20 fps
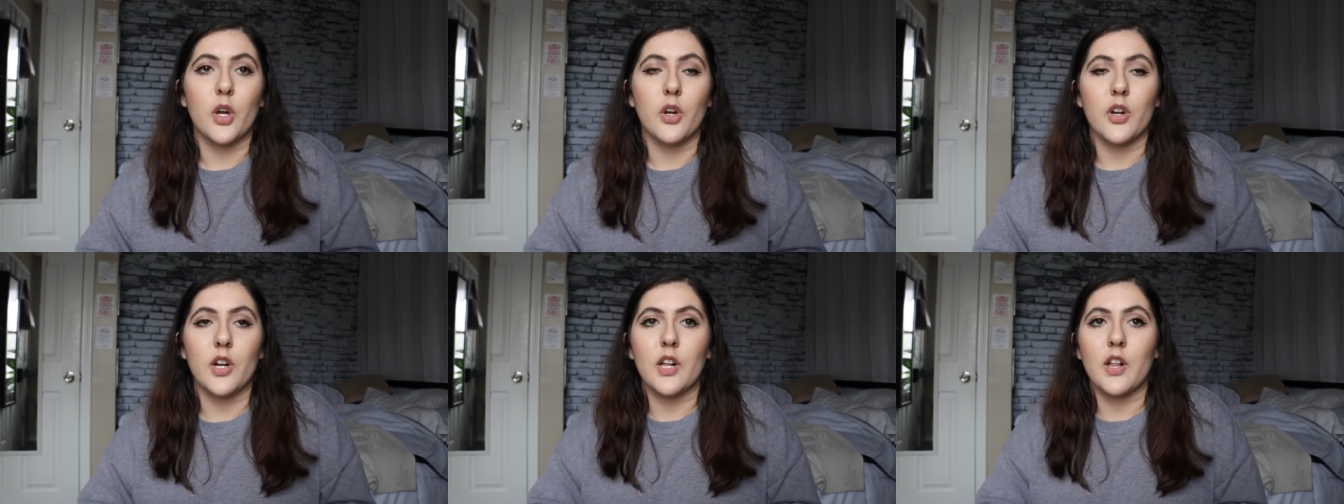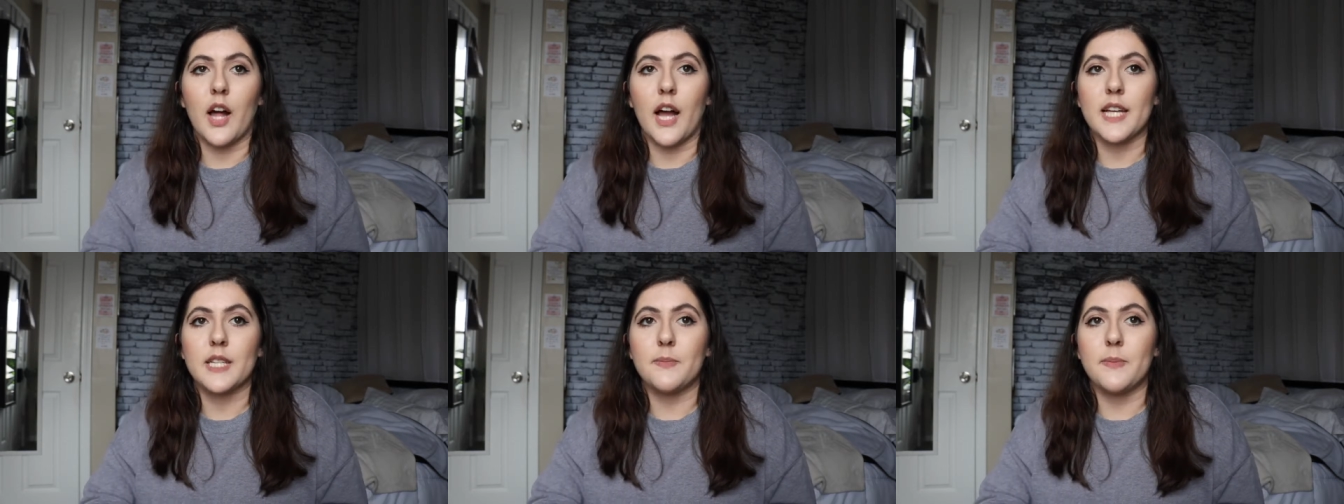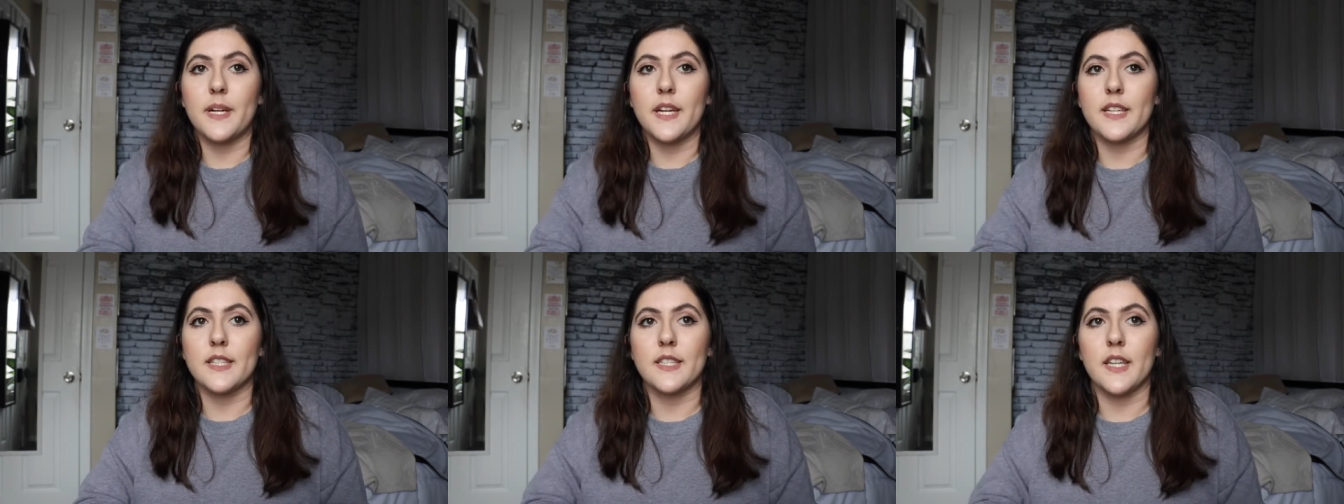go to class
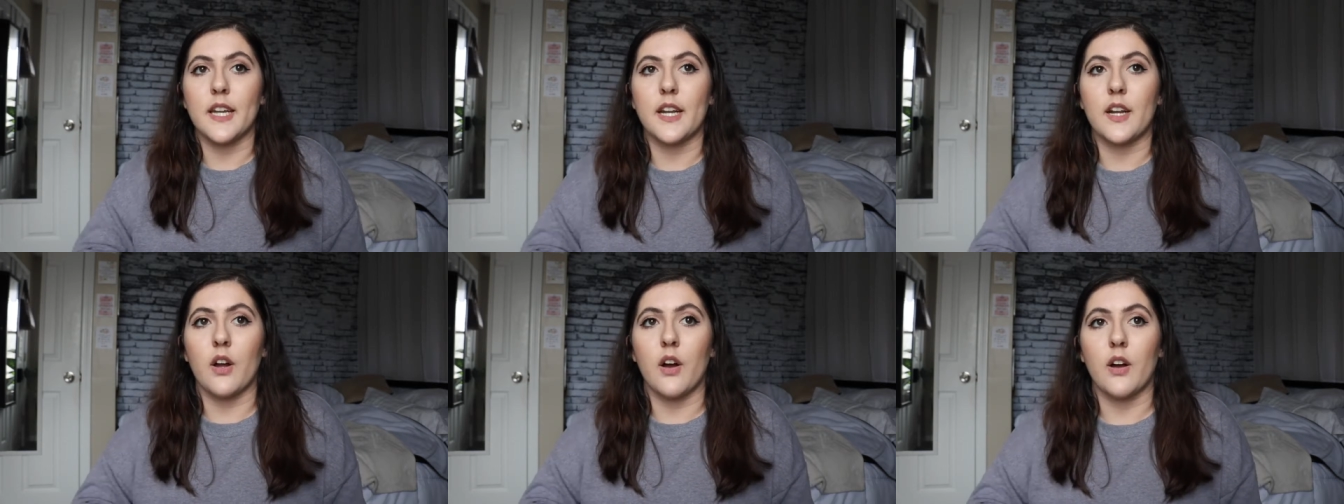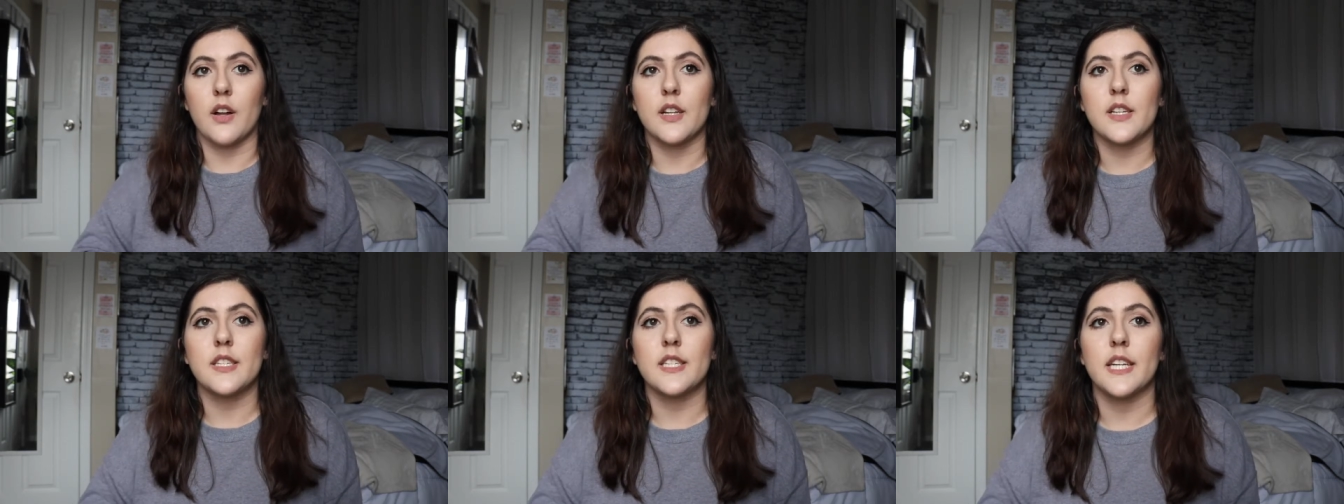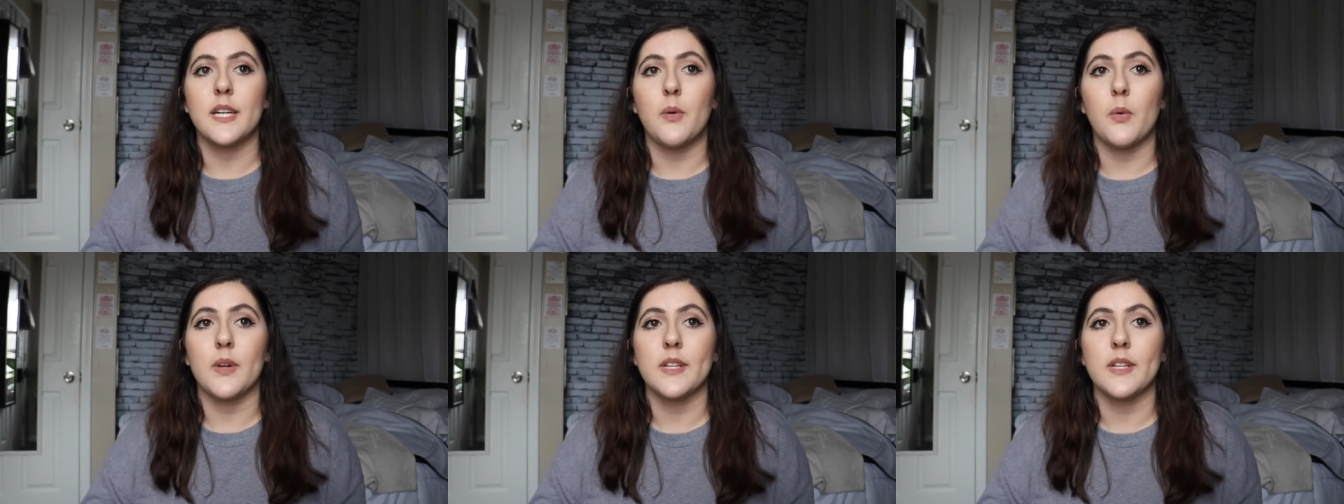because like honestly